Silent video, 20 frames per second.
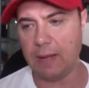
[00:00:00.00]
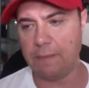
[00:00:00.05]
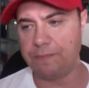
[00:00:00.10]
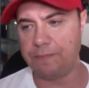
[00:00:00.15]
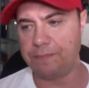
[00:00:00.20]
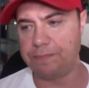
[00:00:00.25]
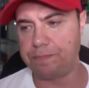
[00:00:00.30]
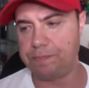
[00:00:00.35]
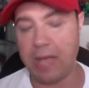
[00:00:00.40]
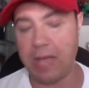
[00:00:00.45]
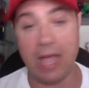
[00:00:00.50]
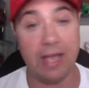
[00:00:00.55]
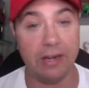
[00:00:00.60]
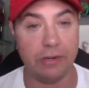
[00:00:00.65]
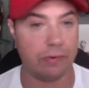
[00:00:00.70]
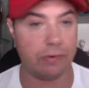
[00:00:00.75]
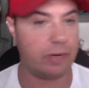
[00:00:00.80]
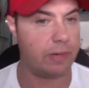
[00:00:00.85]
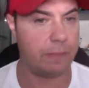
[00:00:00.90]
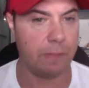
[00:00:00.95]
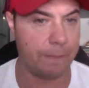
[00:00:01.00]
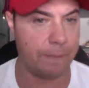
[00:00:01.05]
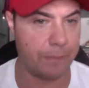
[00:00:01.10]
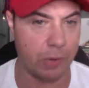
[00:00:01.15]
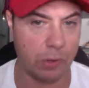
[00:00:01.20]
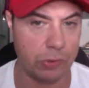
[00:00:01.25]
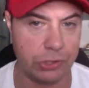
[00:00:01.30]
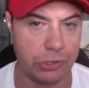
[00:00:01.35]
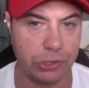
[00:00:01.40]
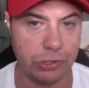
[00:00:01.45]
pandering
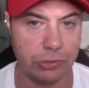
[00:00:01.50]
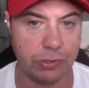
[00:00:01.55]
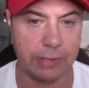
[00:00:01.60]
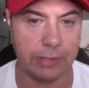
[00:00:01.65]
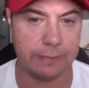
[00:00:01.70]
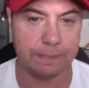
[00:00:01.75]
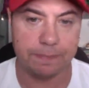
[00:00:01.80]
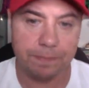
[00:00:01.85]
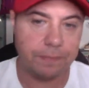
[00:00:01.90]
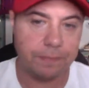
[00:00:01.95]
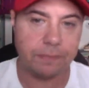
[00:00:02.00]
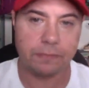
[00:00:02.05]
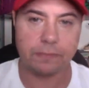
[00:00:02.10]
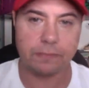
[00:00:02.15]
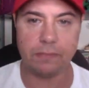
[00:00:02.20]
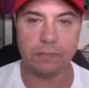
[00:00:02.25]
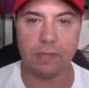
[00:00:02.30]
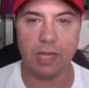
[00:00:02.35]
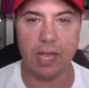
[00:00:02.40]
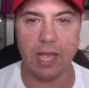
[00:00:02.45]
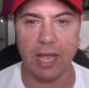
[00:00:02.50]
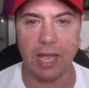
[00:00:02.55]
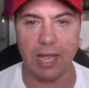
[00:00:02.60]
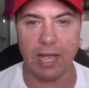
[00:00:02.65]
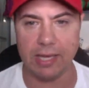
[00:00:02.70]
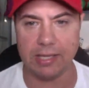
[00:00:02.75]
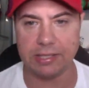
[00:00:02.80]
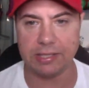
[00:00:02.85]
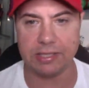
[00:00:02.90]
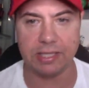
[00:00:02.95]
approach to it.
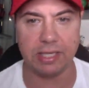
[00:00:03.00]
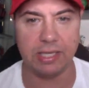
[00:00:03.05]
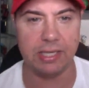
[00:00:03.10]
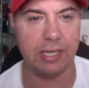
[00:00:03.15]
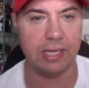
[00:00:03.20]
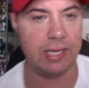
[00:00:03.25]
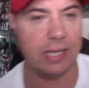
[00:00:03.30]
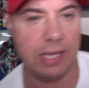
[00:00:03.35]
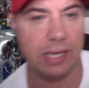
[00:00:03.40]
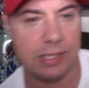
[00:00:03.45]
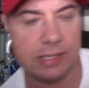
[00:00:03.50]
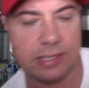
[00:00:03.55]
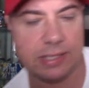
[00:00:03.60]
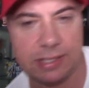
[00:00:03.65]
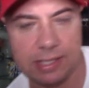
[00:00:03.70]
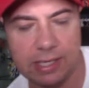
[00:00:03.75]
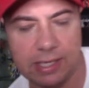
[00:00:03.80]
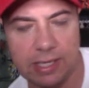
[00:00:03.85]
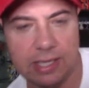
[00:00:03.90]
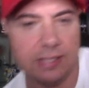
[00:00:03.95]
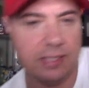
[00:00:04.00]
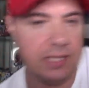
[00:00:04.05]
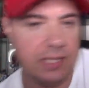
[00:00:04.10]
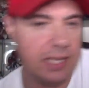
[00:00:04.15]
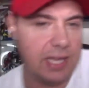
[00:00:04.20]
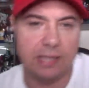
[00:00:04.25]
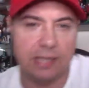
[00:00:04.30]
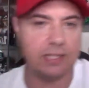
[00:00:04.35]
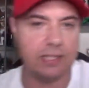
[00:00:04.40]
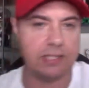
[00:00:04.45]
And it's in the
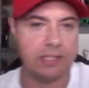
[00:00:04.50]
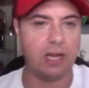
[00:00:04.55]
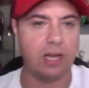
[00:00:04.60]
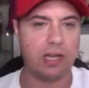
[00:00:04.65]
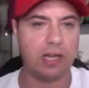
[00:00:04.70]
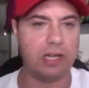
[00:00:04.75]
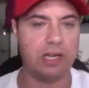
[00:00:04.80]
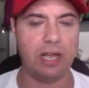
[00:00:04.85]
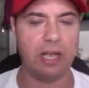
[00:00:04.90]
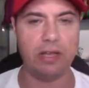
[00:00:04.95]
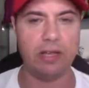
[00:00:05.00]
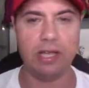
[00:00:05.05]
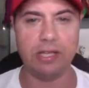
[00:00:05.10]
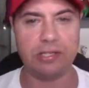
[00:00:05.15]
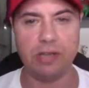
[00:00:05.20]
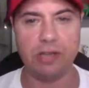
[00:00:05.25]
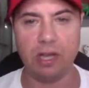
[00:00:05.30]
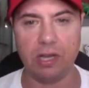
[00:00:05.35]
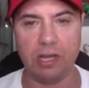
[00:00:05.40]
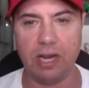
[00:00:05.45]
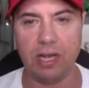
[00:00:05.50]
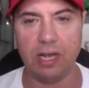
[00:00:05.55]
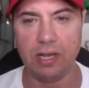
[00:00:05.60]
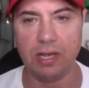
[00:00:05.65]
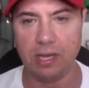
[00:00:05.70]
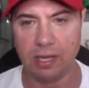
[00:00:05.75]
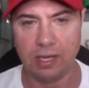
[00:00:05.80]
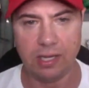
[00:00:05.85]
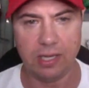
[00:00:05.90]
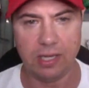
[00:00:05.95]
end, it's not gonna
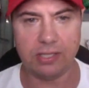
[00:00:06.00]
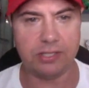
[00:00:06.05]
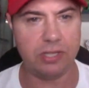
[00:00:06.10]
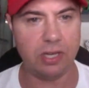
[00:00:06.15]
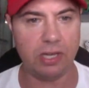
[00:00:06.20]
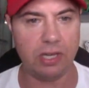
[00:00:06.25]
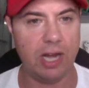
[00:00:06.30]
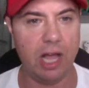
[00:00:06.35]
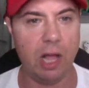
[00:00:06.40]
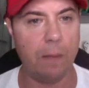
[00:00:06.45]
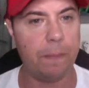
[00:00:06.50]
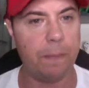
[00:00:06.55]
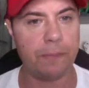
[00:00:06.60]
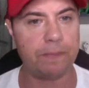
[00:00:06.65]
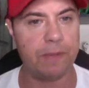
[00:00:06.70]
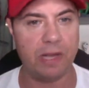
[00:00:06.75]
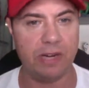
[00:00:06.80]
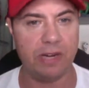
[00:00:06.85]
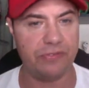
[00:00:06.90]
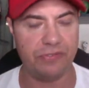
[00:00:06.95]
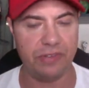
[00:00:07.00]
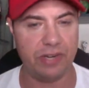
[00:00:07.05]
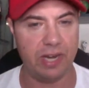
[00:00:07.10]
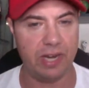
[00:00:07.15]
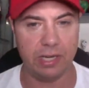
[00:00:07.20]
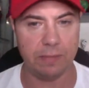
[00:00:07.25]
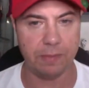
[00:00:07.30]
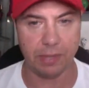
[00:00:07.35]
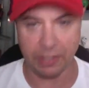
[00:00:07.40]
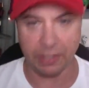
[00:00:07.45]
help benefit
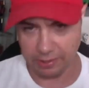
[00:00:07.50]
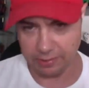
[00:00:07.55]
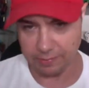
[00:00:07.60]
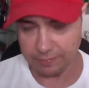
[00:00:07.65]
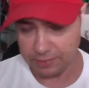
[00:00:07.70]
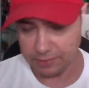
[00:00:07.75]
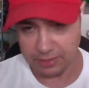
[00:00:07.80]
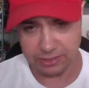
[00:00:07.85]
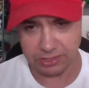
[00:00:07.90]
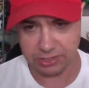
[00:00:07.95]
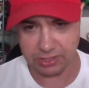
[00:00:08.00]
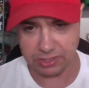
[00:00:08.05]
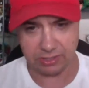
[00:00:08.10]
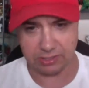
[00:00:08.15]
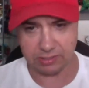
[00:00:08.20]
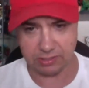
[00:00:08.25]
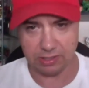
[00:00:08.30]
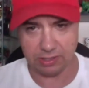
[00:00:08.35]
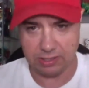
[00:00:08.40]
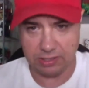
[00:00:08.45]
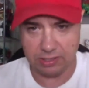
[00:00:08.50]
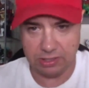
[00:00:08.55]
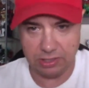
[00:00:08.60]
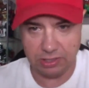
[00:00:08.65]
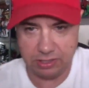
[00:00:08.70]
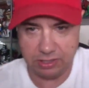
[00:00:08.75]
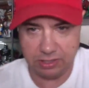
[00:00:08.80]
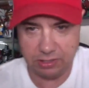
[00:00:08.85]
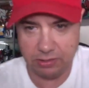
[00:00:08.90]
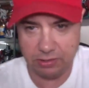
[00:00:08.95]
anybody. It's just
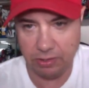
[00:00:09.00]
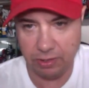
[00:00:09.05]
gonna